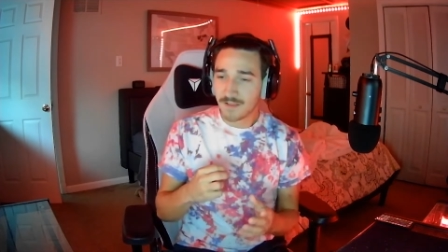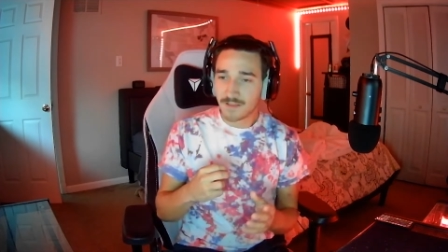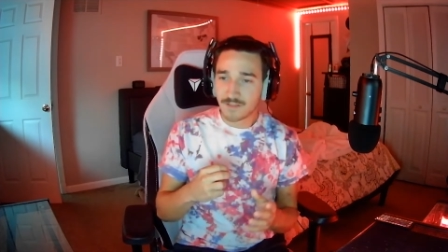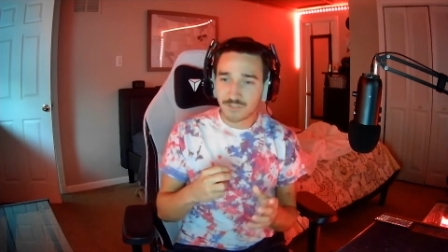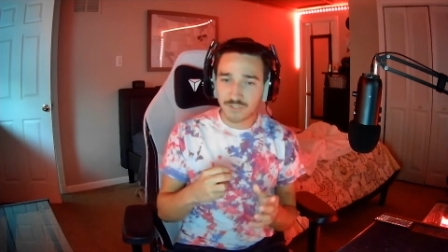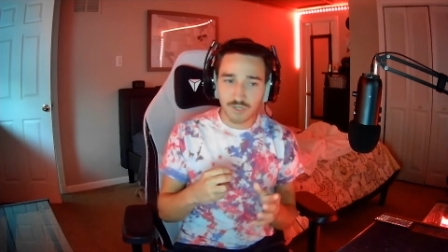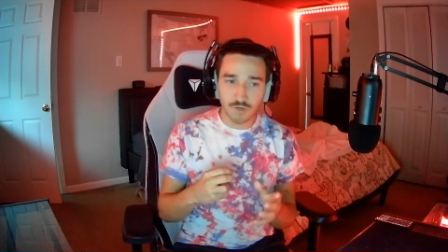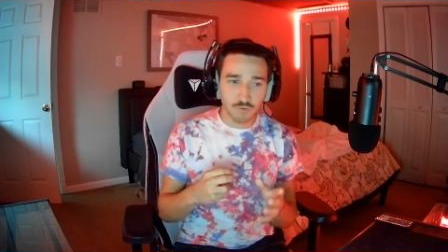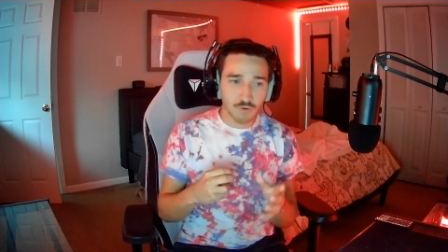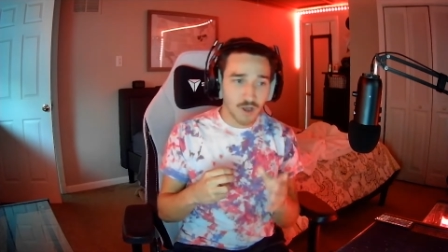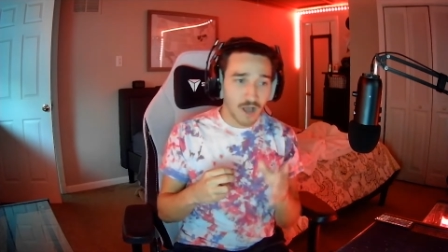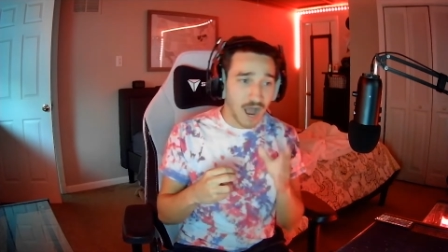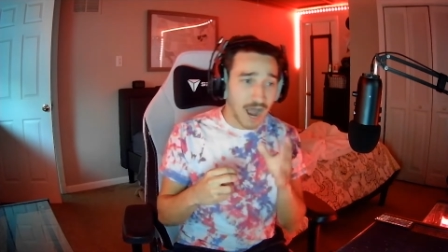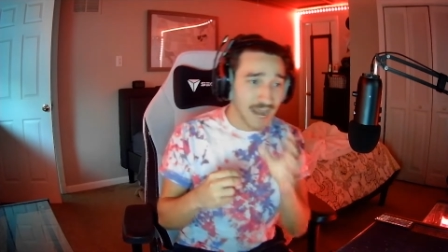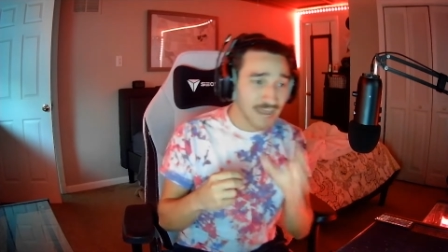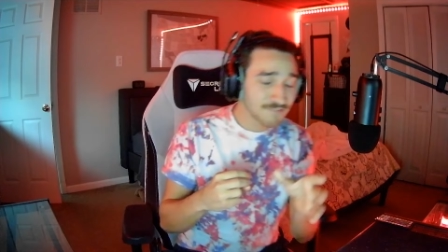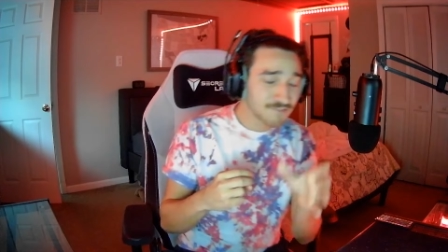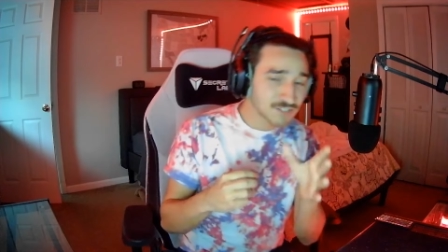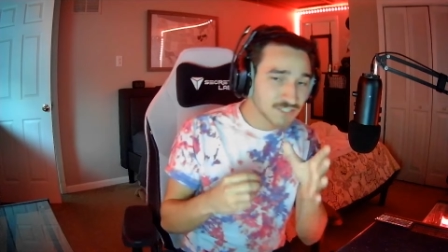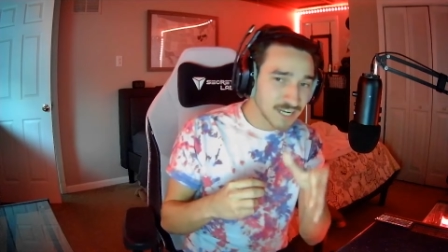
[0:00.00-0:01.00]
So I
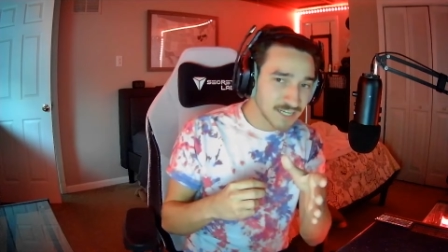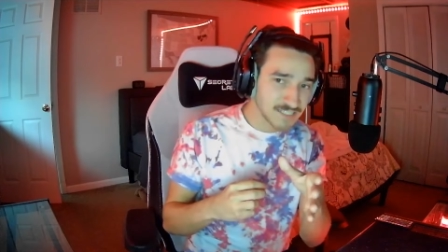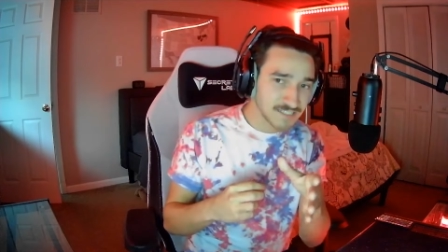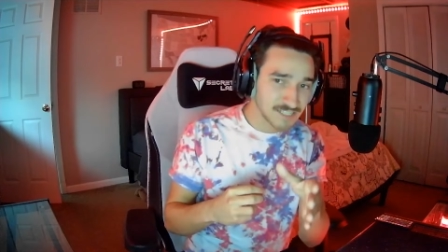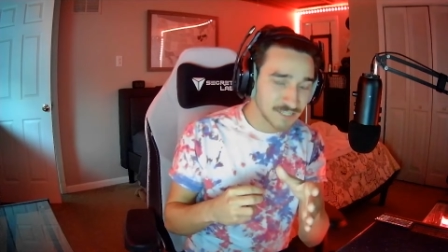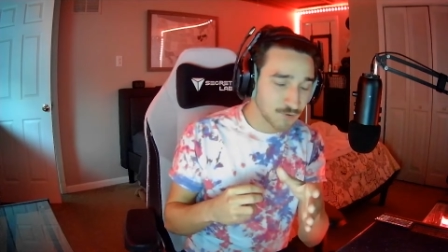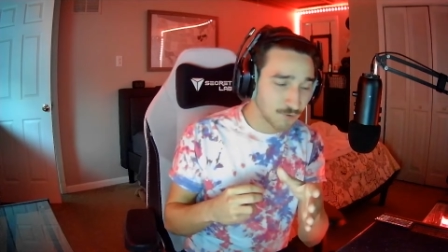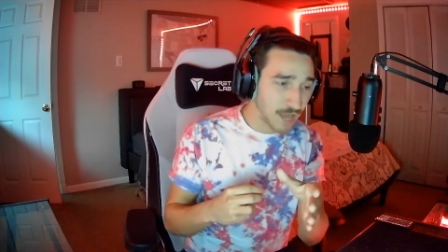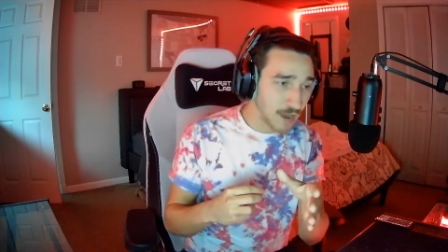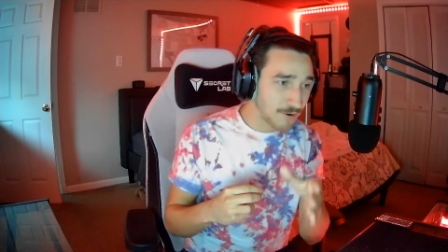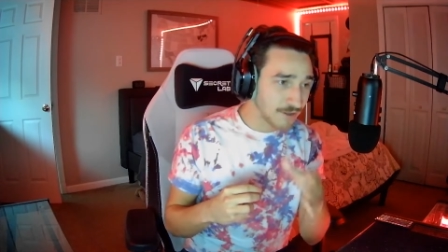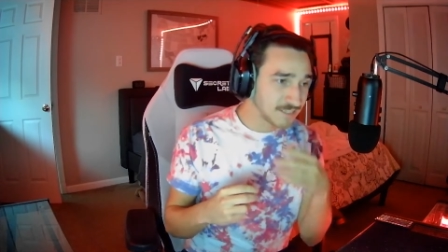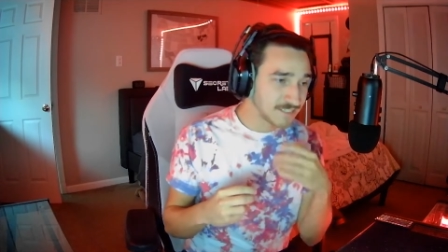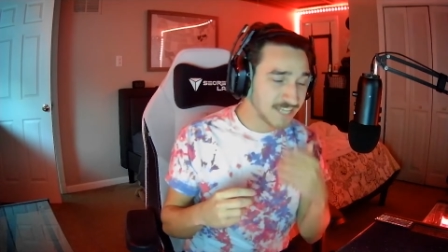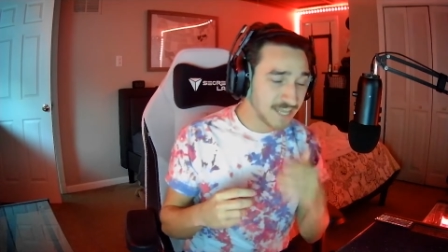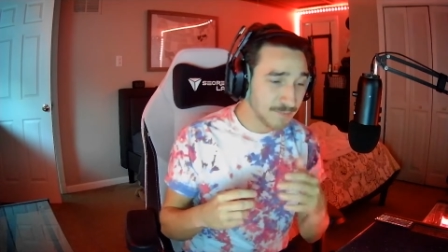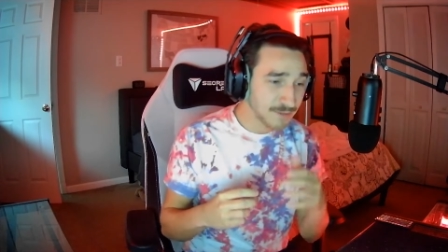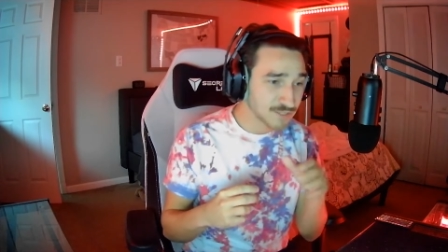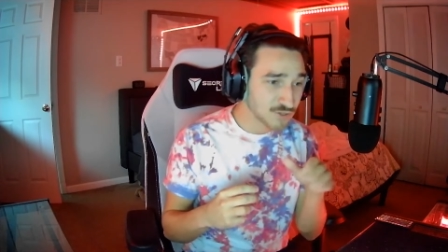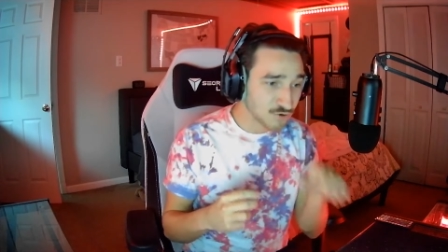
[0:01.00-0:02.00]
had this guy singled out. His
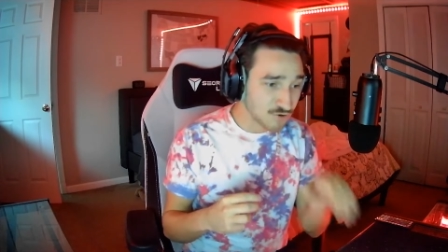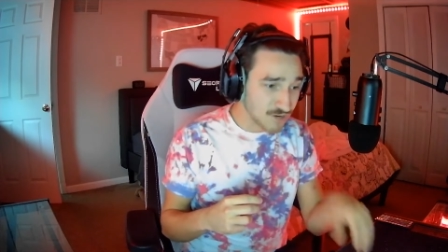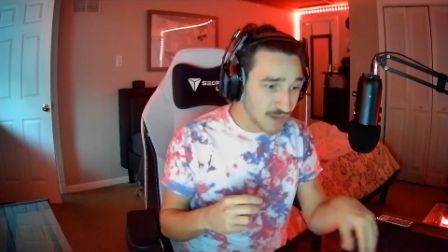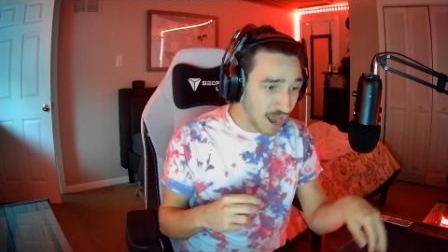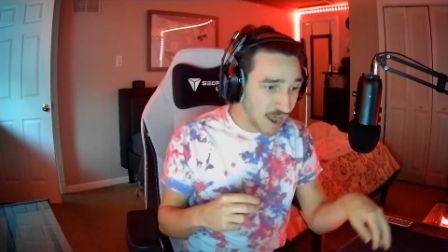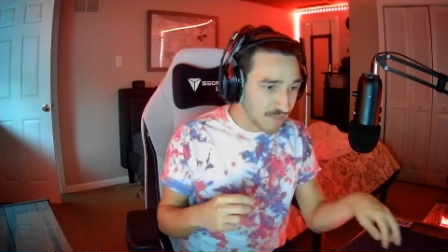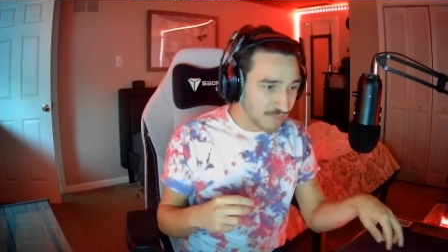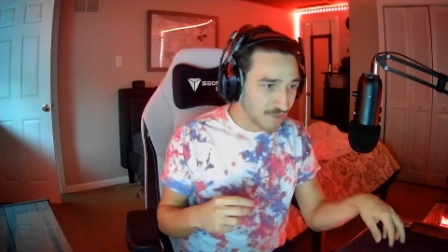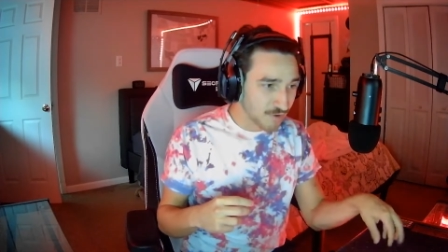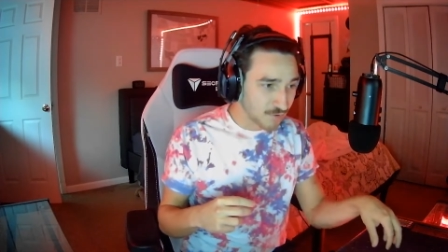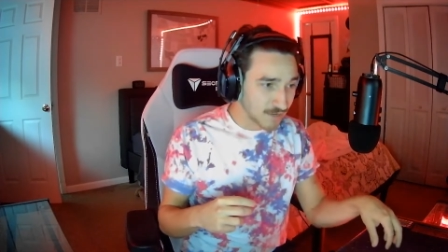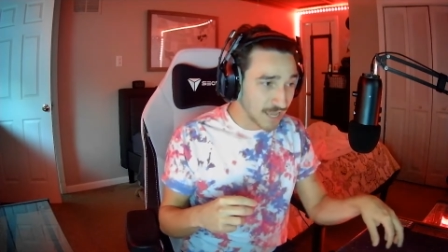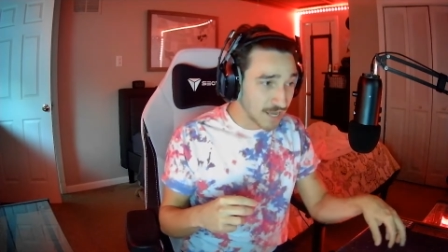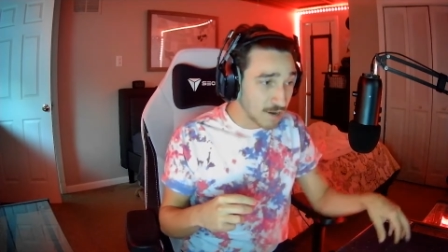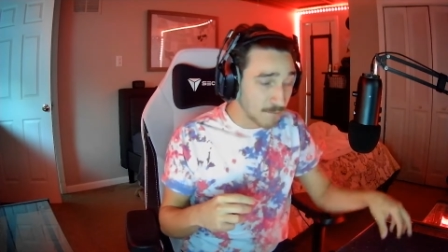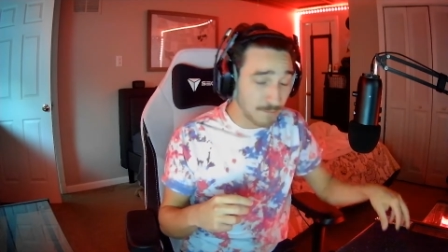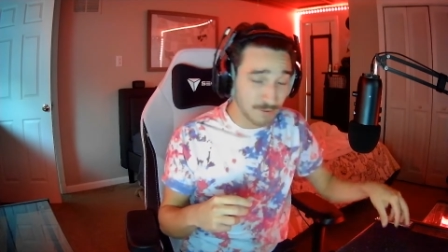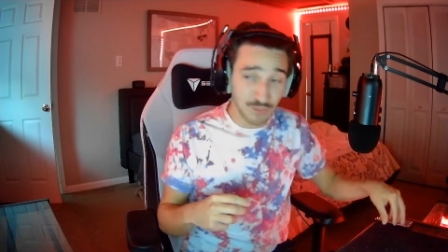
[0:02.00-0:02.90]
teammates are not there yet,